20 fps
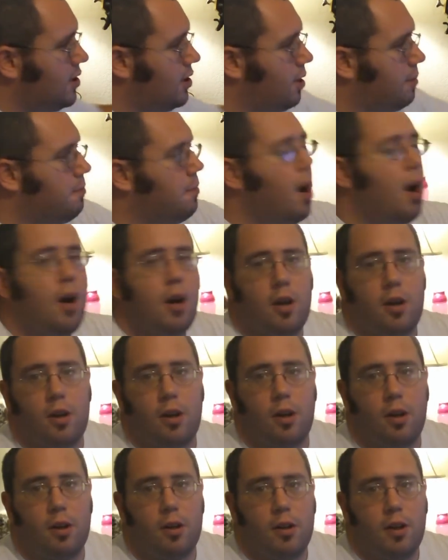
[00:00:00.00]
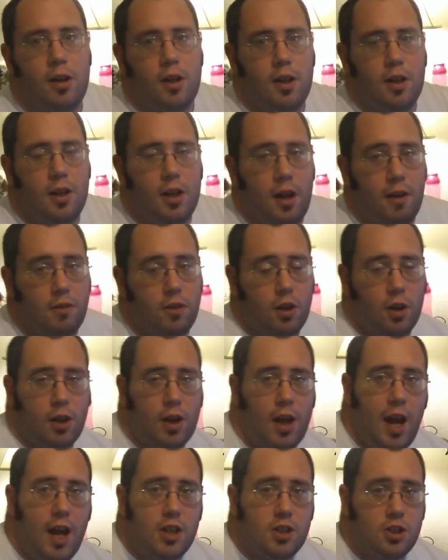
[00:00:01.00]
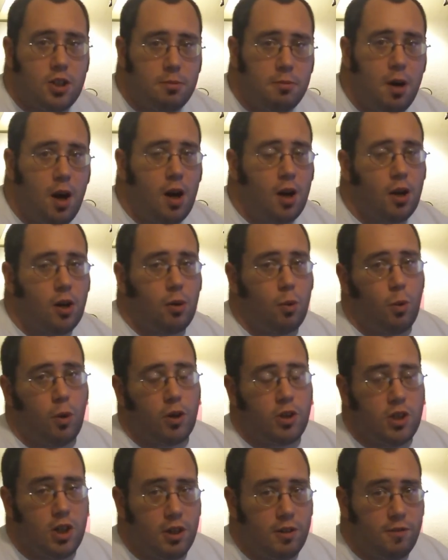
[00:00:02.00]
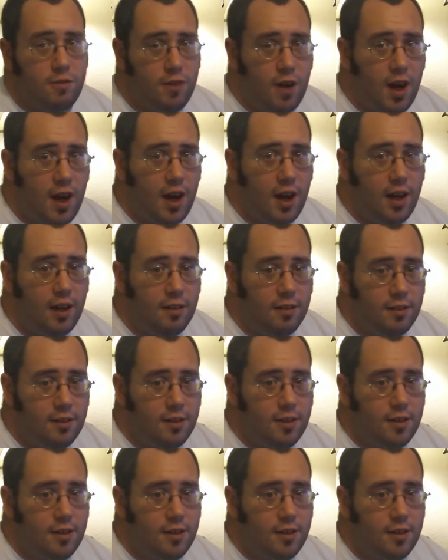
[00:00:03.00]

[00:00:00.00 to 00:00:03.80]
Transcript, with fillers: and their monitor if their case and their monitor work just fine.